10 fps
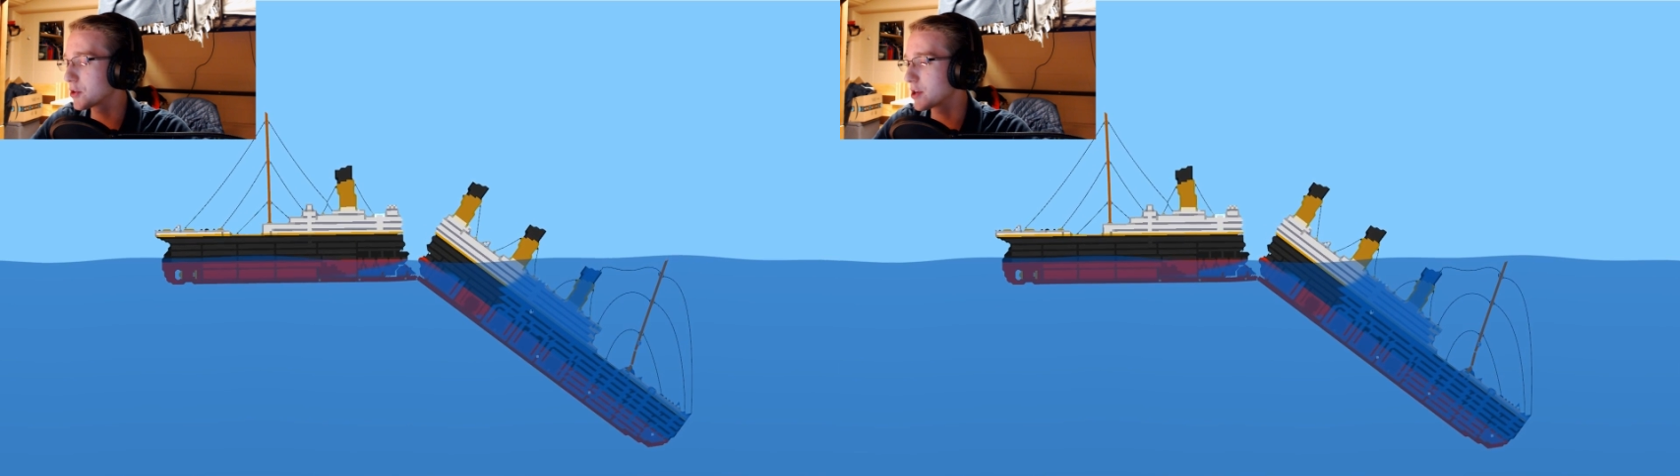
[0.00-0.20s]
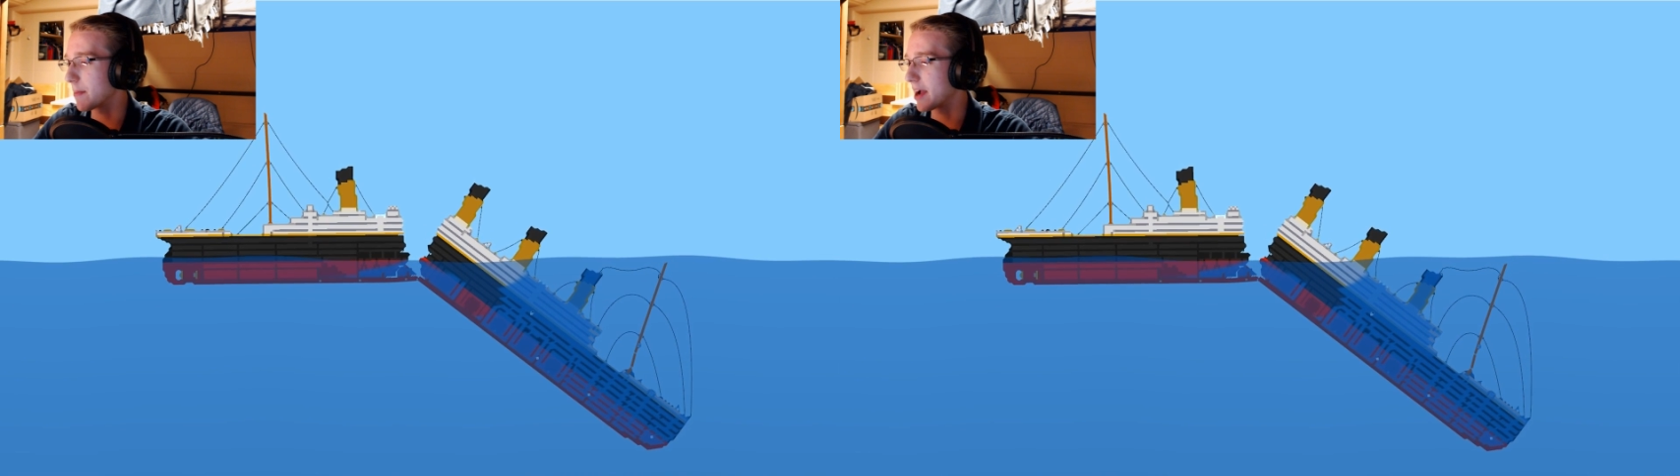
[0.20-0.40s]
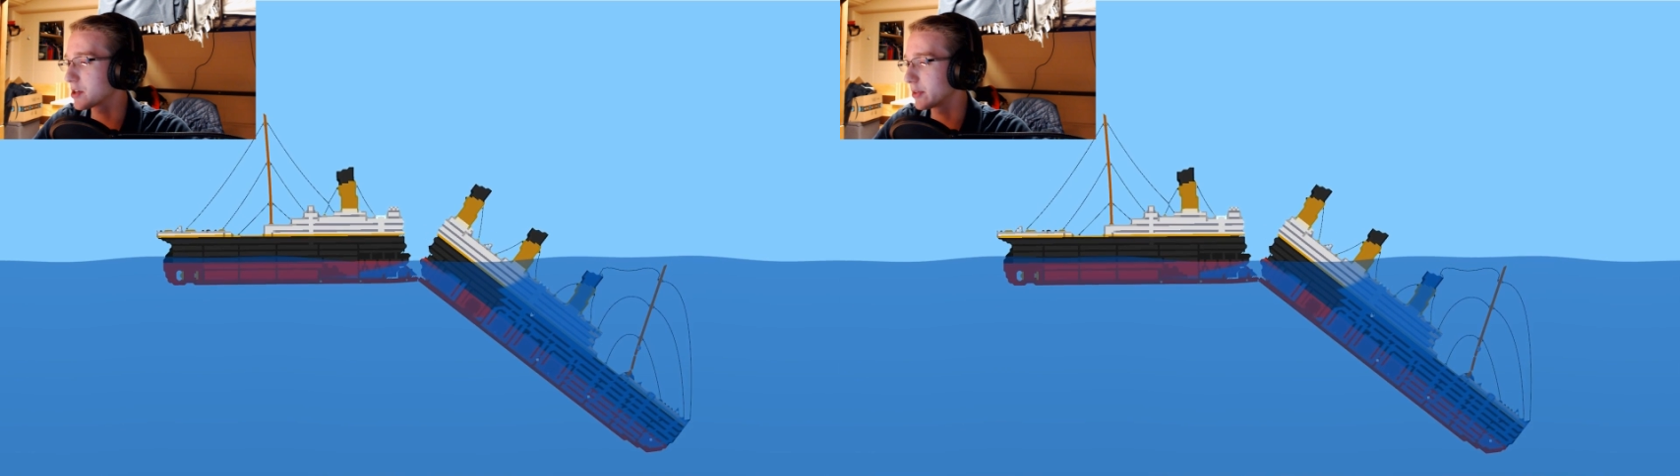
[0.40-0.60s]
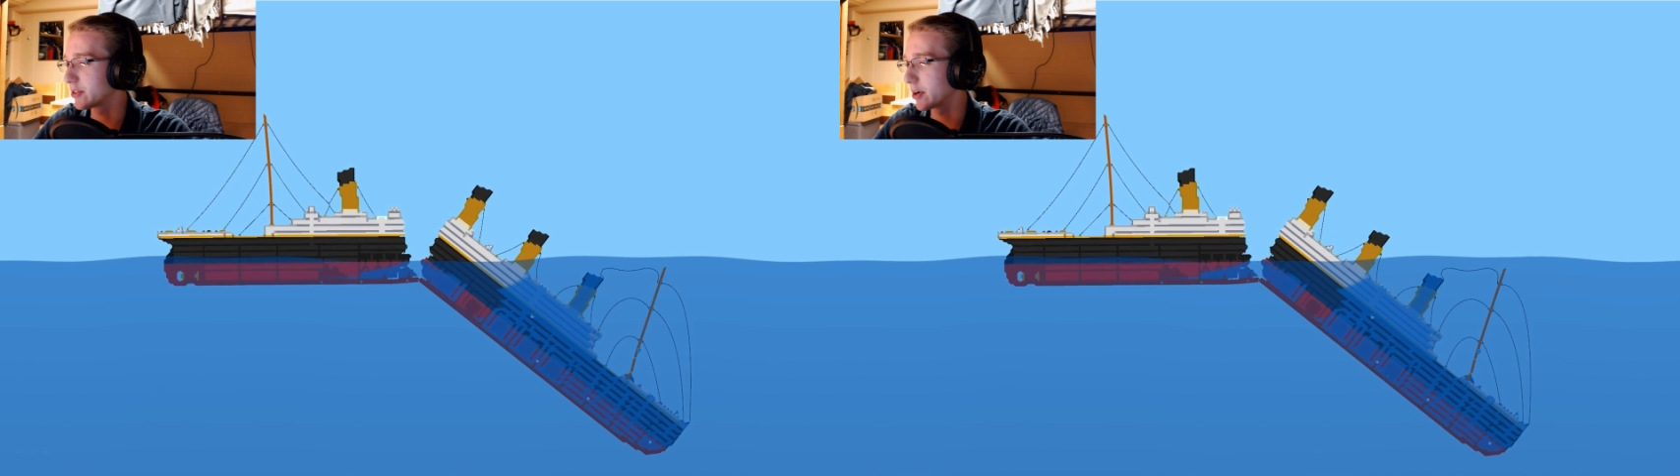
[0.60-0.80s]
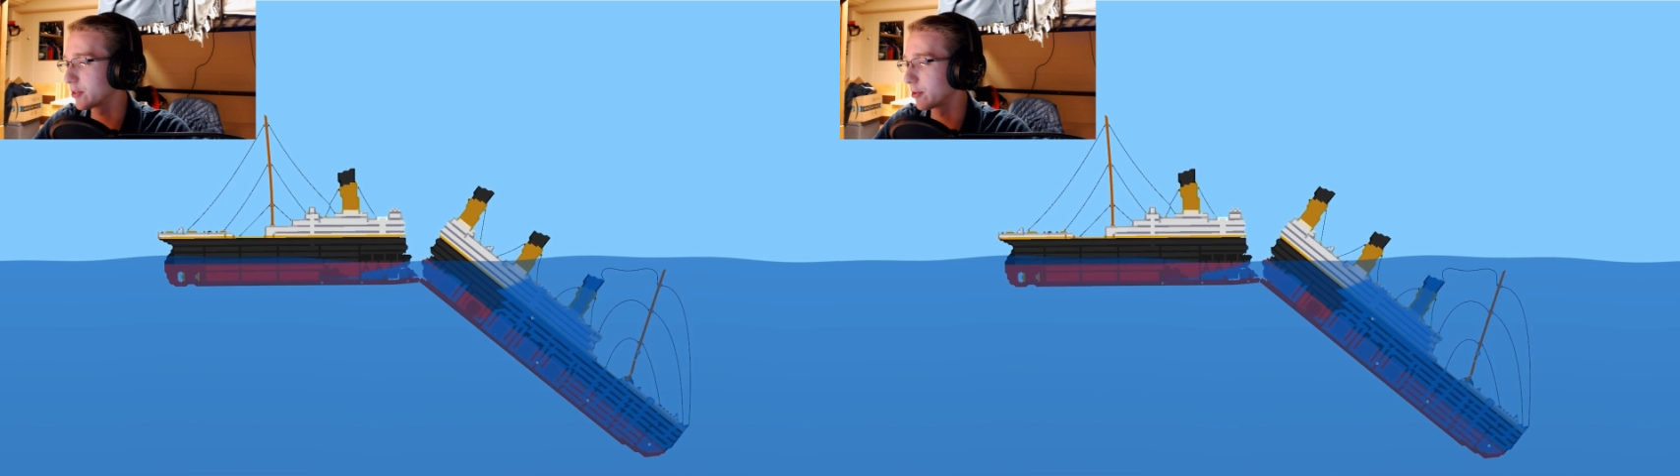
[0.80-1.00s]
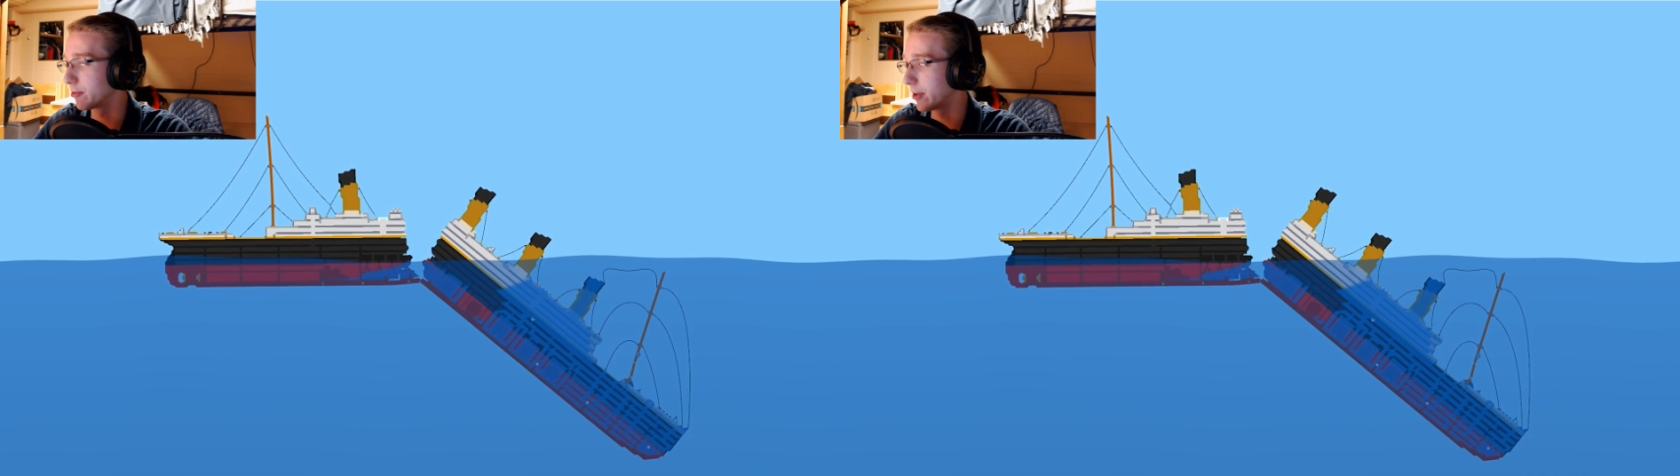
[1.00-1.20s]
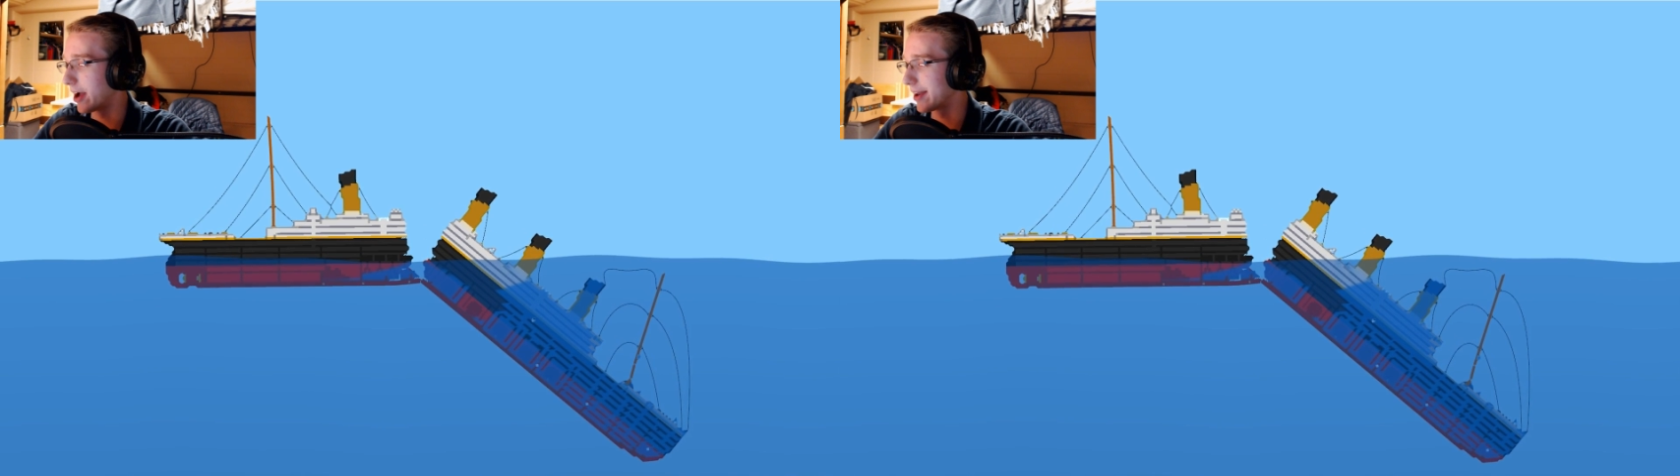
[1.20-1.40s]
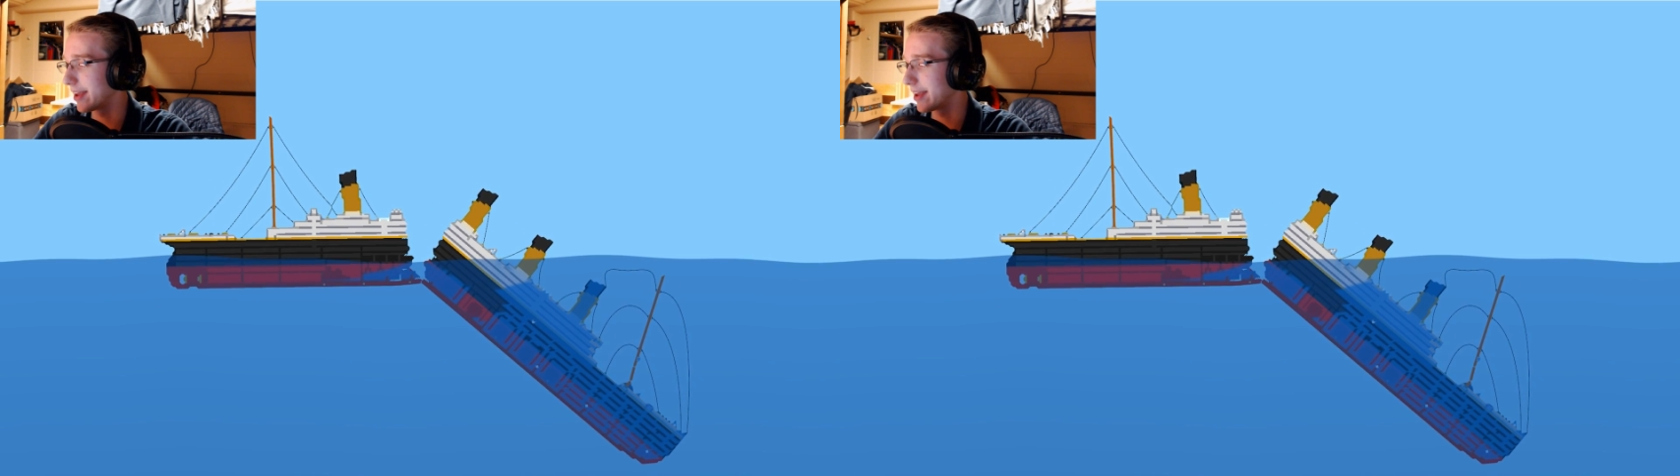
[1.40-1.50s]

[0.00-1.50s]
ship actually starts to flood,